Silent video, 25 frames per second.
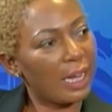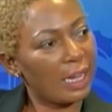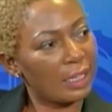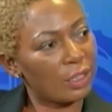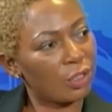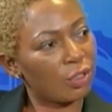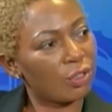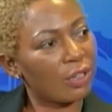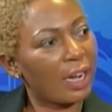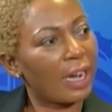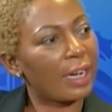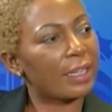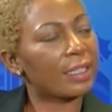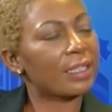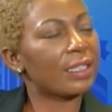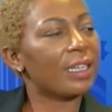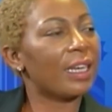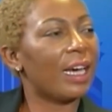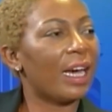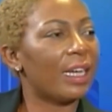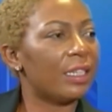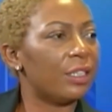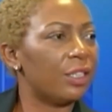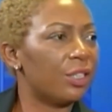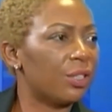
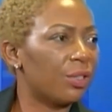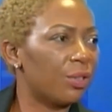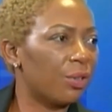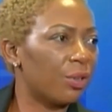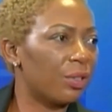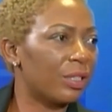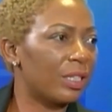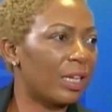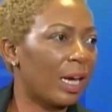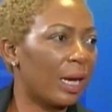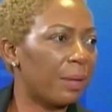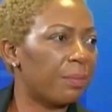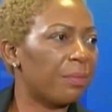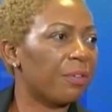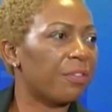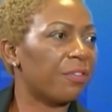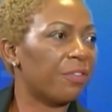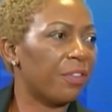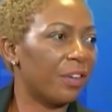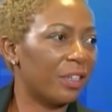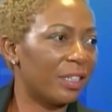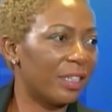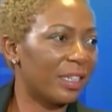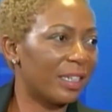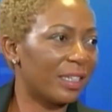attract additional type of
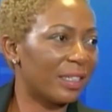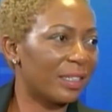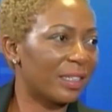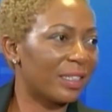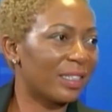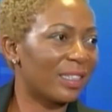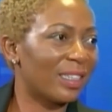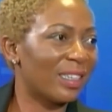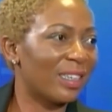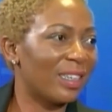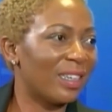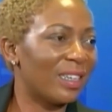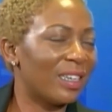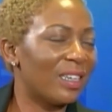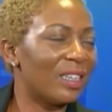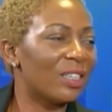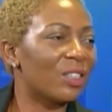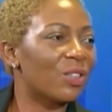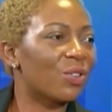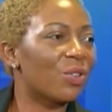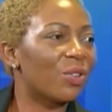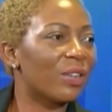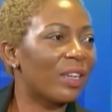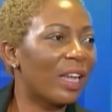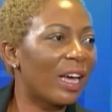fundings.
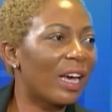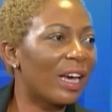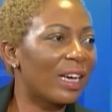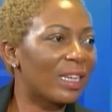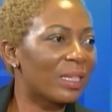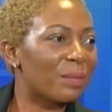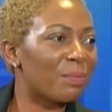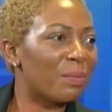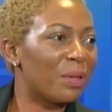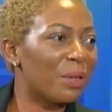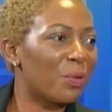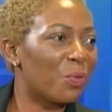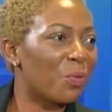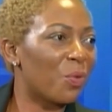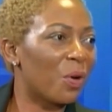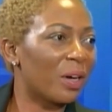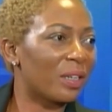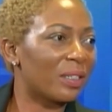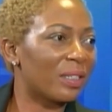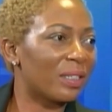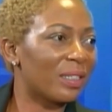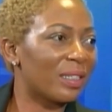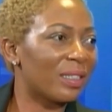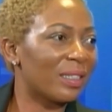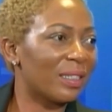So that has been
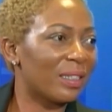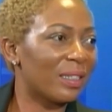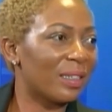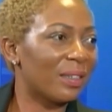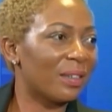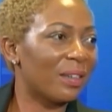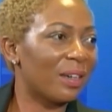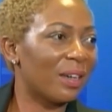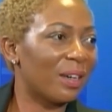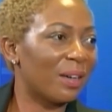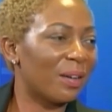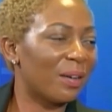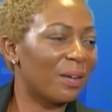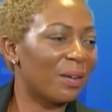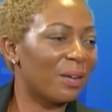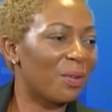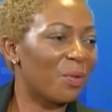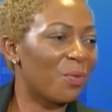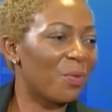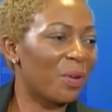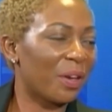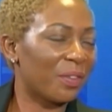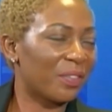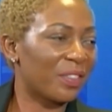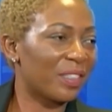what
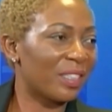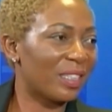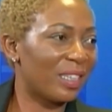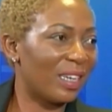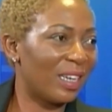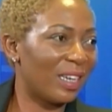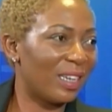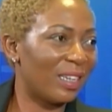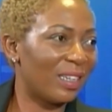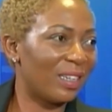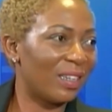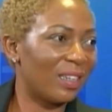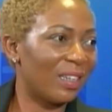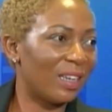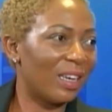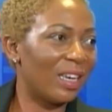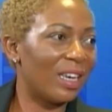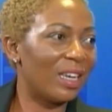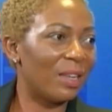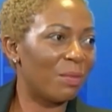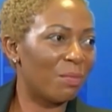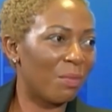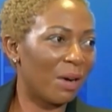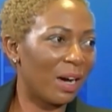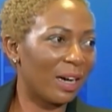we have seen
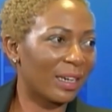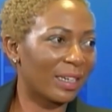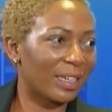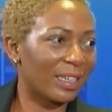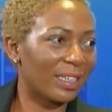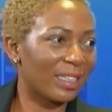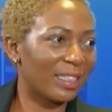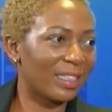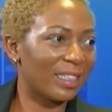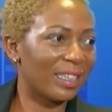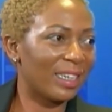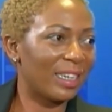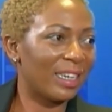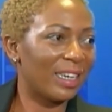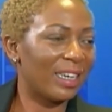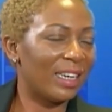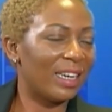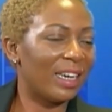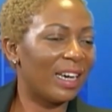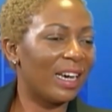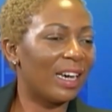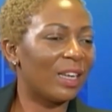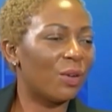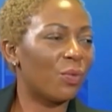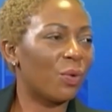in market,
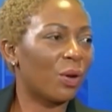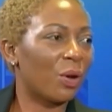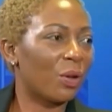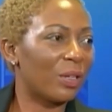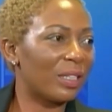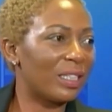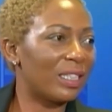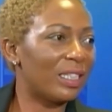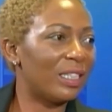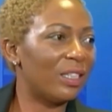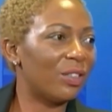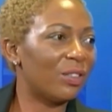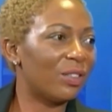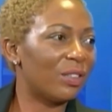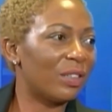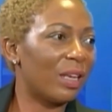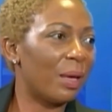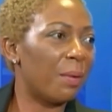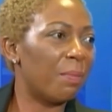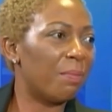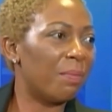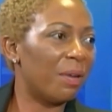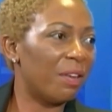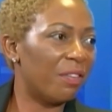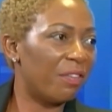and we continue
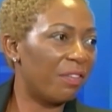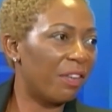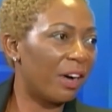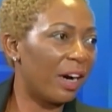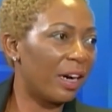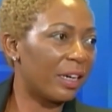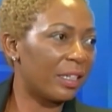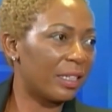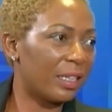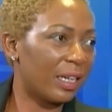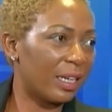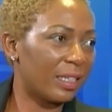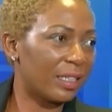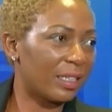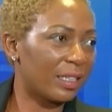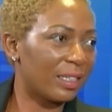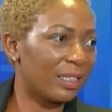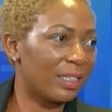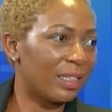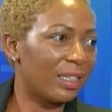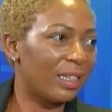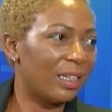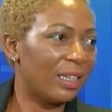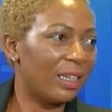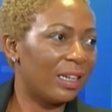to amplify that.
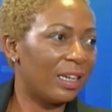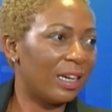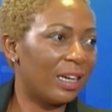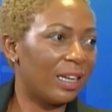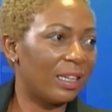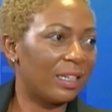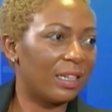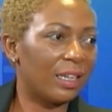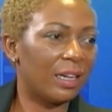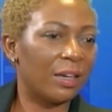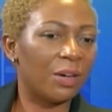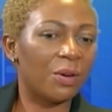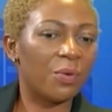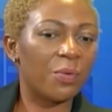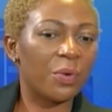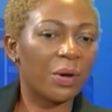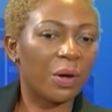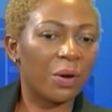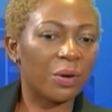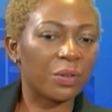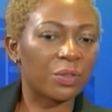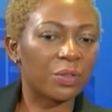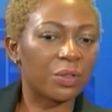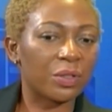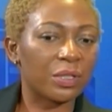And
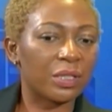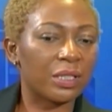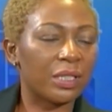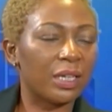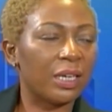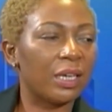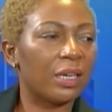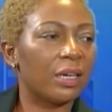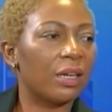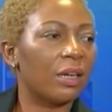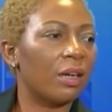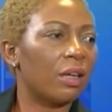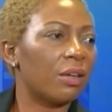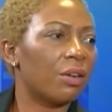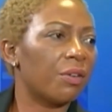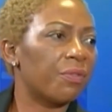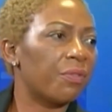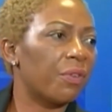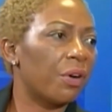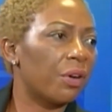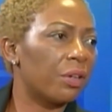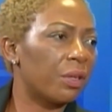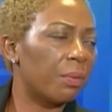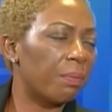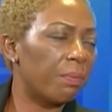we're also seeing a lot
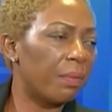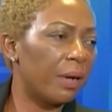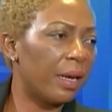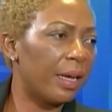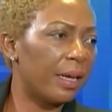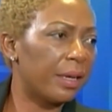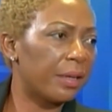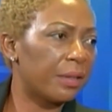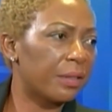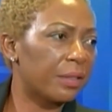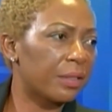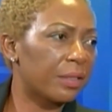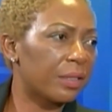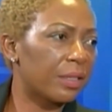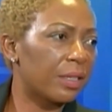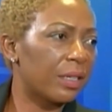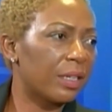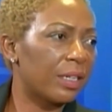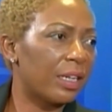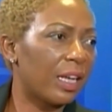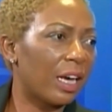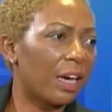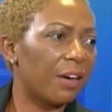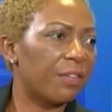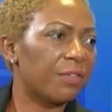of other players
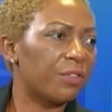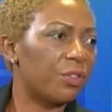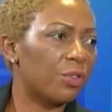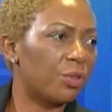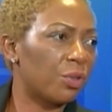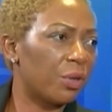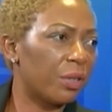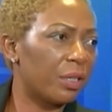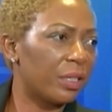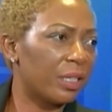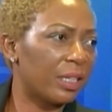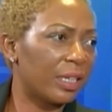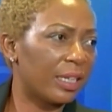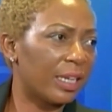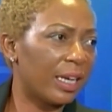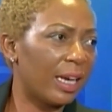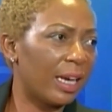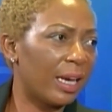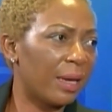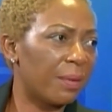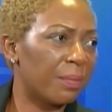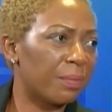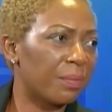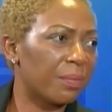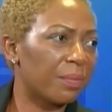that have joined the
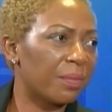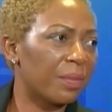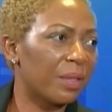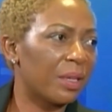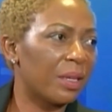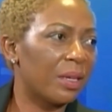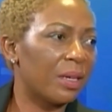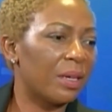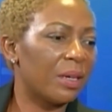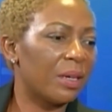game